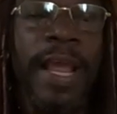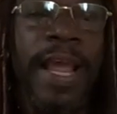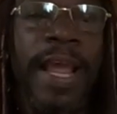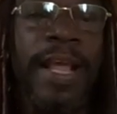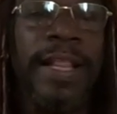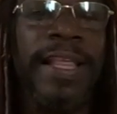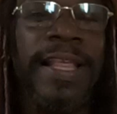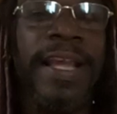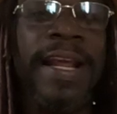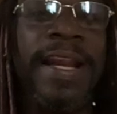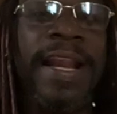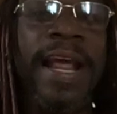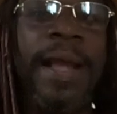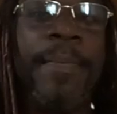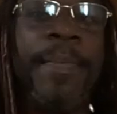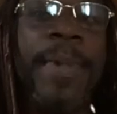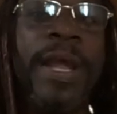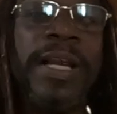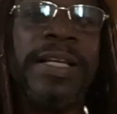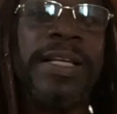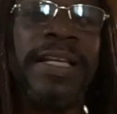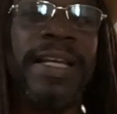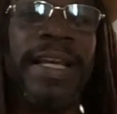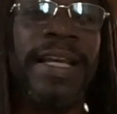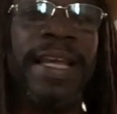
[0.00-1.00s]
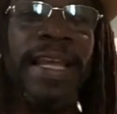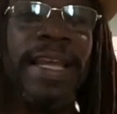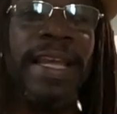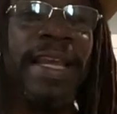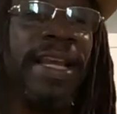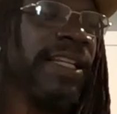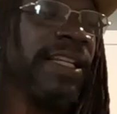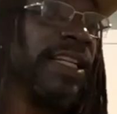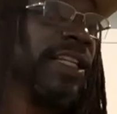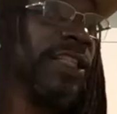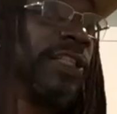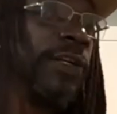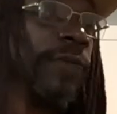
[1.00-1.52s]
And then that makes it
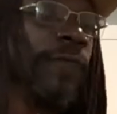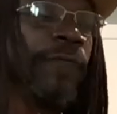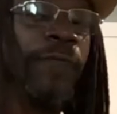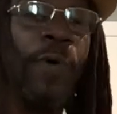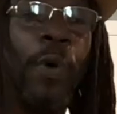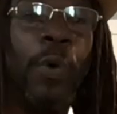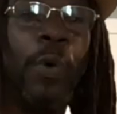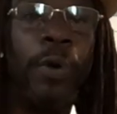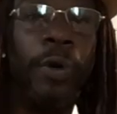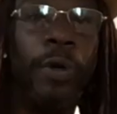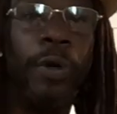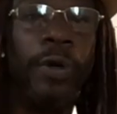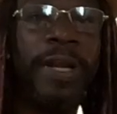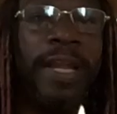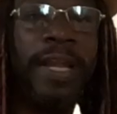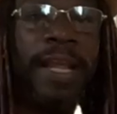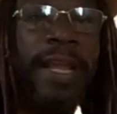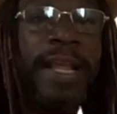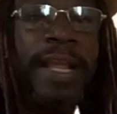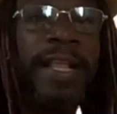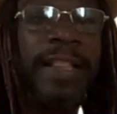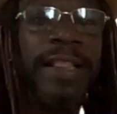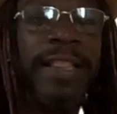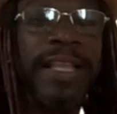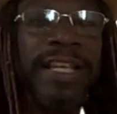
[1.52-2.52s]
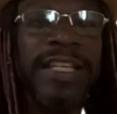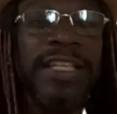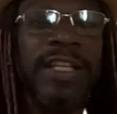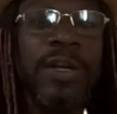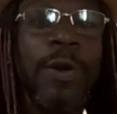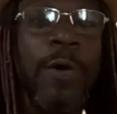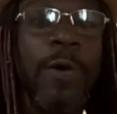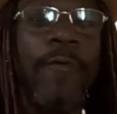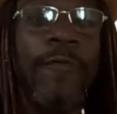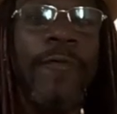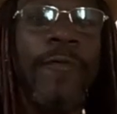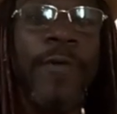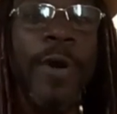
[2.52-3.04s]
easy to vote her in this
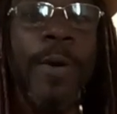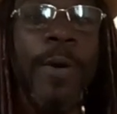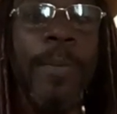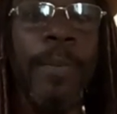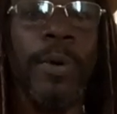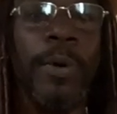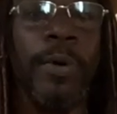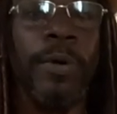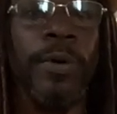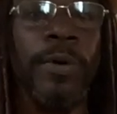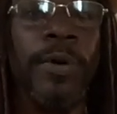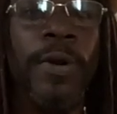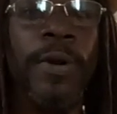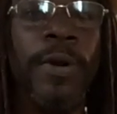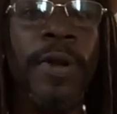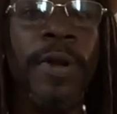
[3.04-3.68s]
November